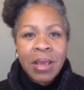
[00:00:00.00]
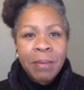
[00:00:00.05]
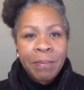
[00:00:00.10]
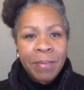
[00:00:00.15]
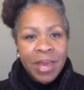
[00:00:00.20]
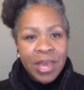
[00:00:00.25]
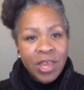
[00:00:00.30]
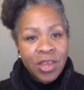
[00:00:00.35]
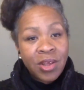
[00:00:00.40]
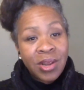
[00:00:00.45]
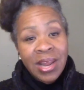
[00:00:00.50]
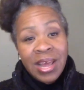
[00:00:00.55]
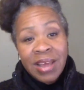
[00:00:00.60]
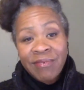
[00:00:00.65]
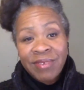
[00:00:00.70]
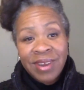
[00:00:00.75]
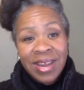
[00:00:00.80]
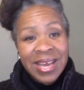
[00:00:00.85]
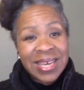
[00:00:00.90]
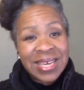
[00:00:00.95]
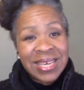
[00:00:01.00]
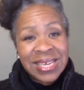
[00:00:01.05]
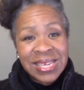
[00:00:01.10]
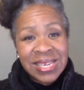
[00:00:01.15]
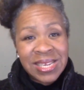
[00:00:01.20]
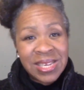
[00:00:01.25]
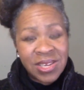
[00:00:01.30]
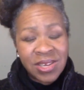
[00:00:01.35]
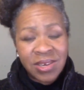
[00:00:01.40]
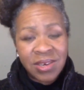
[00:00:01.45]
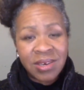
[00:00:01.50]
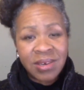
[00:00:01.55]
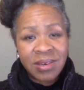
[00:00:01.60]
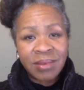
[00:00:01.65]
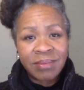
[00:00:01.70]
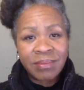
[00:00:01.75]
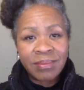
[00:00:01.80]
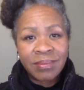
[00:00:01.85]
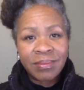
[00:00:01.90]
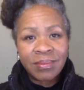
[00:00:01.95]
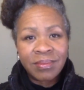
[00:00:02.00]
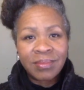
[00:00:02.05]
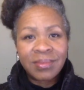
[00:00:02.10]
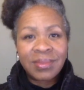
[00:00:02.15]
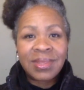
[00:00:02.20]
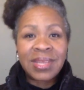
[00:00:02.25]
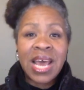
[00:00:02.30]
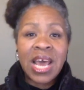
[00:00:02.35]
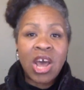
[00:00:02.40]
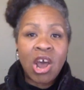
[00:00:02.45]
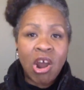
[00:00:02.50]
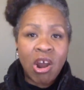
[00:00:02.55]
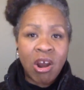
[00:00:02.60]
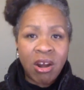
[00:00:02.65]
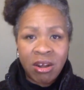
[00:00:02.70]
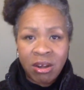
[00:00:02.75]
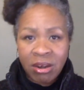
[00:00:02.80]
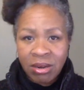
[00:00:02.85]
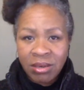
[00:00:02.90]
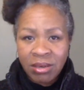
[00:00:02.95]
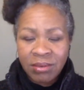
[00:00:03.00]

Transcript: making your life a lot easier, not harder.